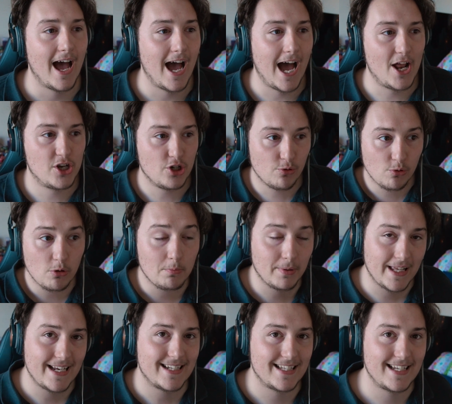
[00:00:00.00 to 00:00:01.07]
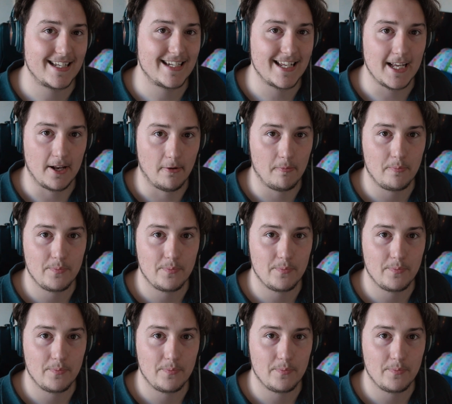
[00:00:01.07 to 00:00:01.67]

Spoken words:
And you're all playing D&D